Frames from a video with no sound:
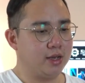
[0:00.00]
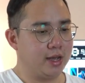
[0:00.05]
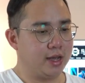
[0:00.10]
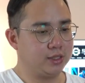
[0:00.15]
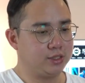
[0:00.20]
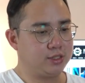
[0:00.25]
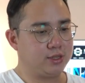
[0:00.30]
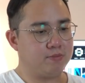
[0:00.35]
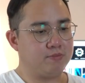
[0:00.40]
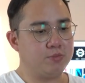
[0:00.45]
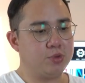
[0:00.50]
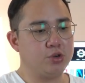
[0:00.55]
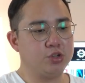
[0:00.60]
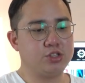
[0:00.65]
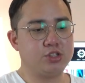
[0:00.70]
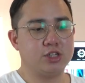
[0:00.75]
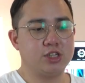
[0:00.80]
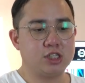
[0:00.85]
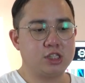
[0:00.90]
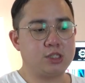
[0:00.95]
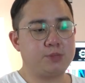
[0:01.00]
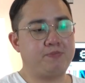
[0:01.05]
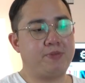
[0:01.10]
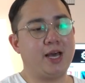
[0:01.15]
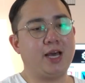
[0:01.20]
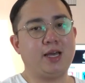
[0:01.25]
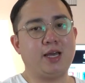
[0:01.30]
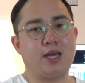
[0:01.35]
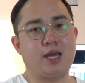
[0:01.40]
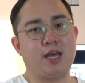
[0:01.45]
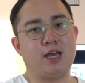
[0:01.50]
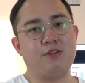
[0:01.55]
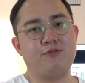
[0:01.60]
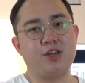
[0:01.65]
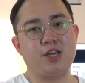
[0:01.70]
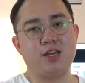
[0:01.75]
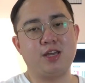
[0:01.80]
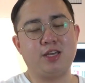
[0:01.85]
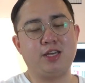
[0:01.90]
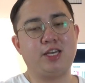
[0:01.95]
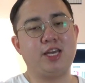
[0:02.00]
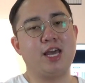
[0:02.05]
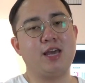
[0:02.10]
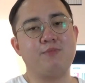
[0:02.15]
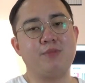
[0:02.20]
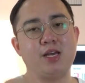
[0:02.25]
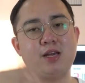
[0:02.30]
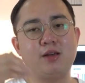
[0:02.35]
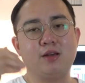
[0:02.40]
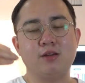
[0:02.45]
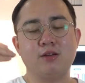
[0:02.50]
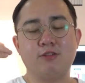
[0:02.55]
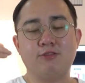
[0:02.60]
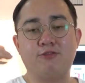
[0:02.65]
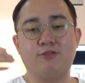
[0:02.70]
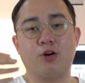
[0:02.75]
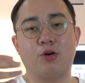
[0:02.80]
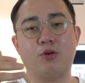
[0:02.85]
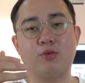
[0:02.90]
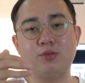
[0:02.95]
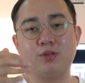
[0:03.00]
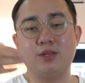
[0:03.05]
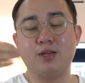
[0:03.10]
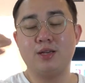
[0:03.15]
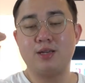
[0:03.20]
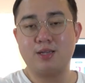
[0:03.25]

It's the most spec-heavy gaming phone